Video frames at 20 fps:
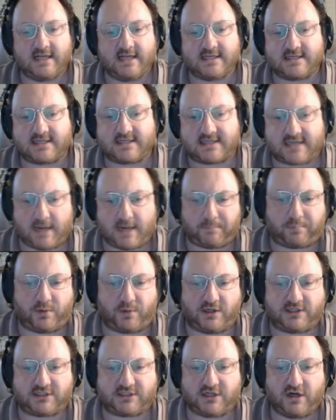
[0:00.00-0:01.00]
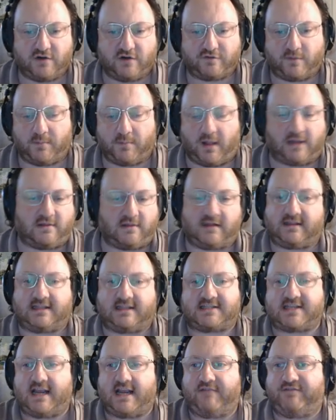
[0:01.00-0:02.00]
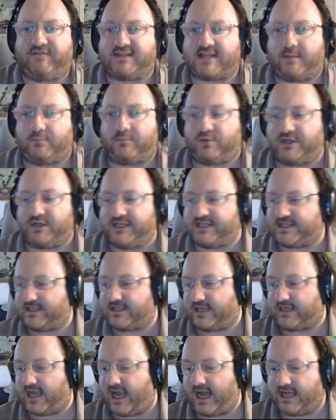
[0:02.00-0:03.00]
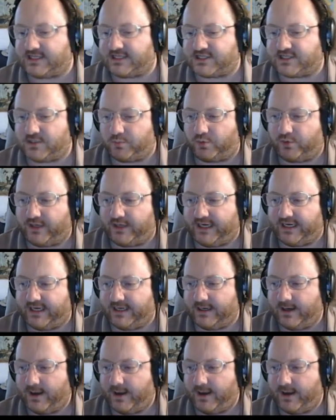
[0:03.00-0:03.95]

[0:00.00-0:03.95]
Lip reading: Separate from like let's say for some reason cards that were in